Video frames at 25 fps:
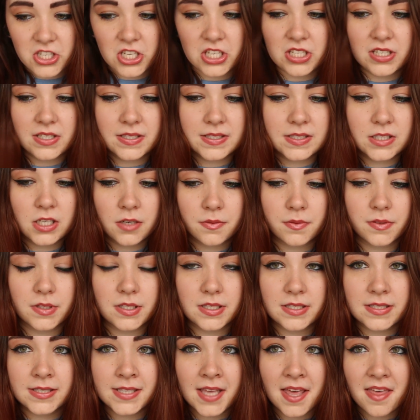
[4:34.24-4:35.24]
she
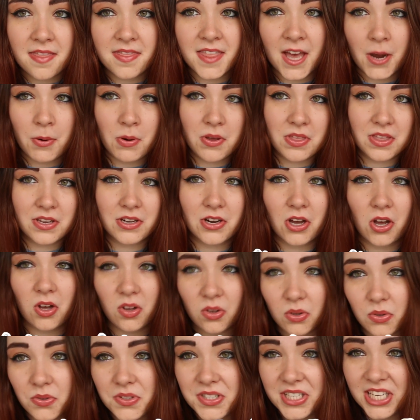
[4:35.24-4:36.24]
discovers that with an
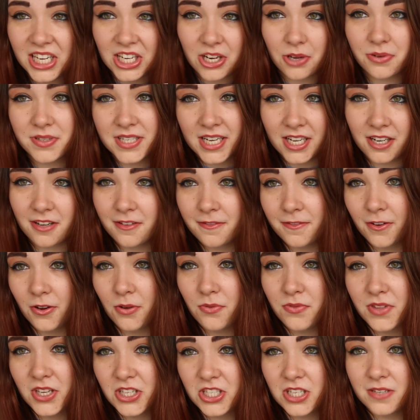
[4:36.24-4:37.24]
old yellow
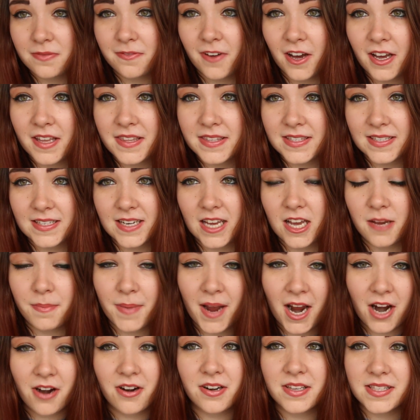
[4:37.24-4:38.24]
telephone that she finds in her
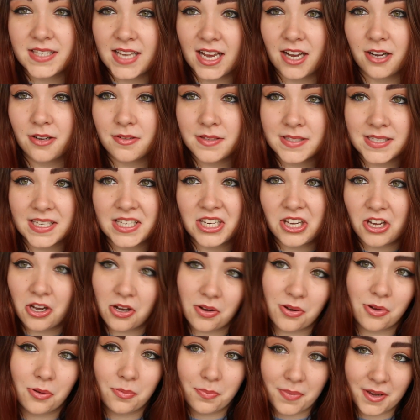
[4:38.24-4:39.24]
parents' house in her
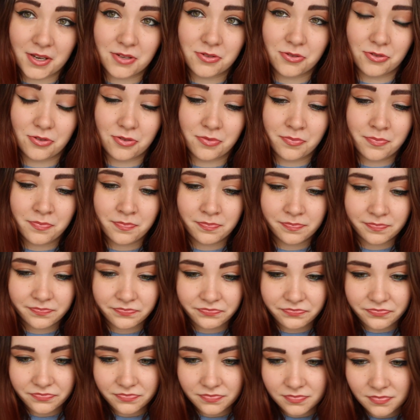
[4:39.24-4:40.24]
old bedroom,
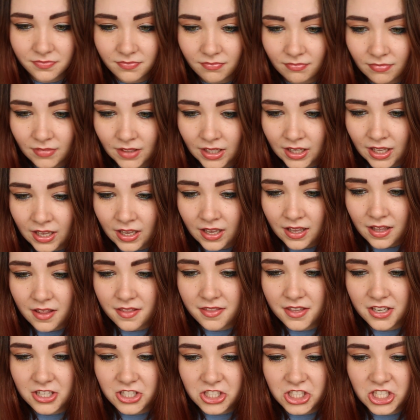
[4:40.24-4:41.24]

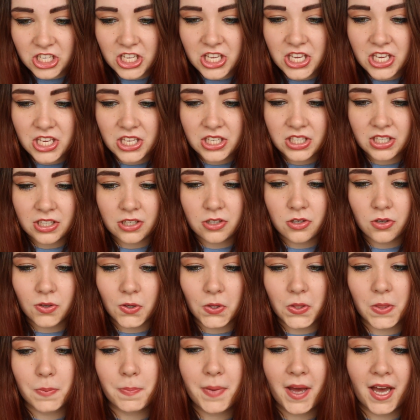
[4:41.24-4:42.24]
that she can
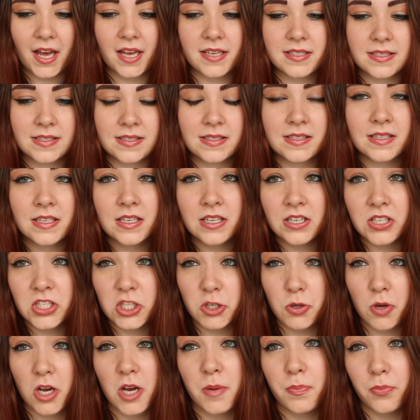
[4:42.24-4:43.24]
call the past
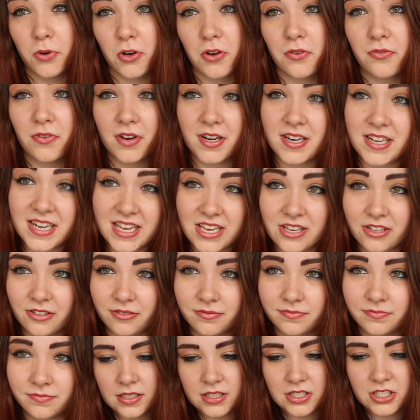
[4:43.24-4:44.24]
to her boyfriend Neil,
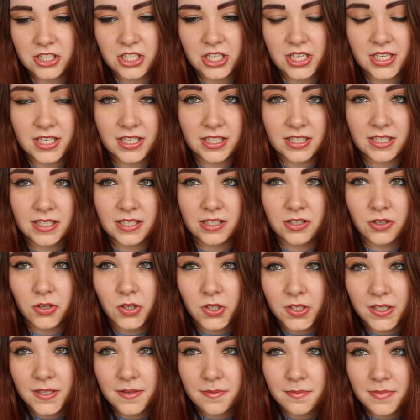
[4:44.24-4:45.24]
and she can
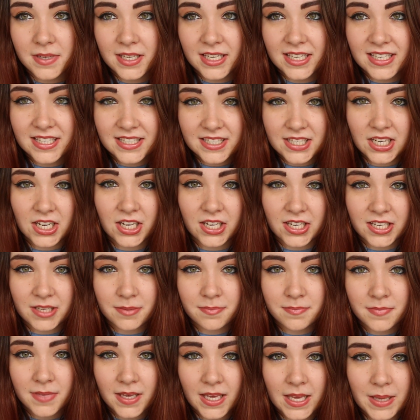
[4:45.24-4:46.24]
call him in
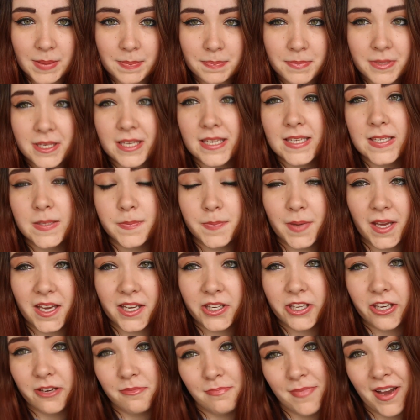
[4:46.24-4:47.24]
time and piece
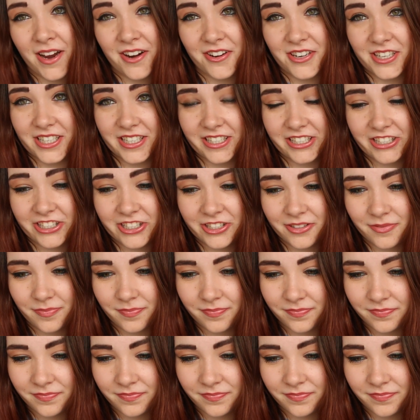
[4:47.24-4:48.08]
back her marriage.